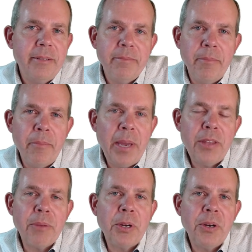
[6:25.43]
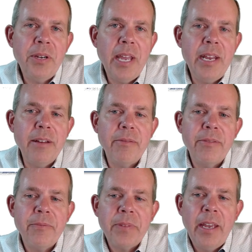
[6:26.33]
make them creative.
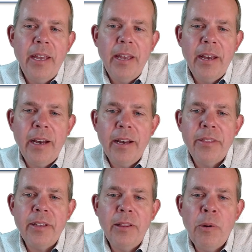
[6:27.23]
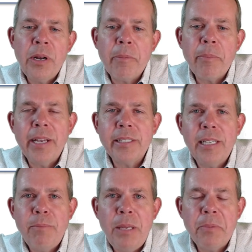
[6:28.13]
The low
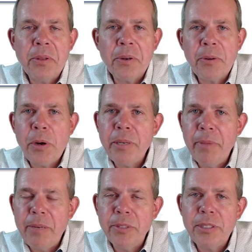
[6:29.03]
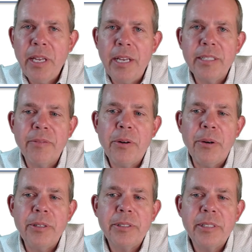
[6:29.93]
capacity people are going to make mistakes, of
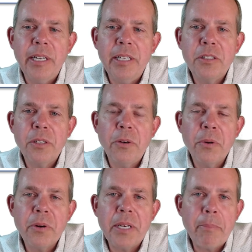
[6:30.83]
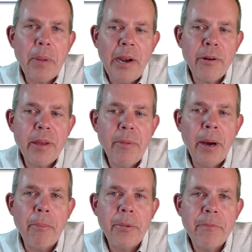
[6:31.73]
course, and so we're going to pair them
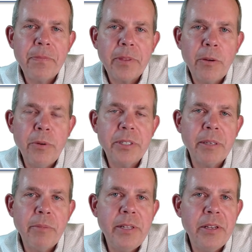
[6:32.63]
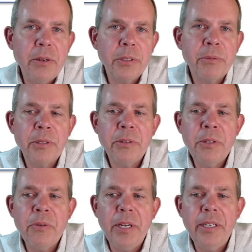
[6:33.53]
up with somebody that knows what they're
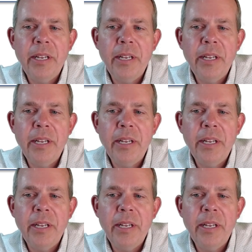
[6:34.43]
doing.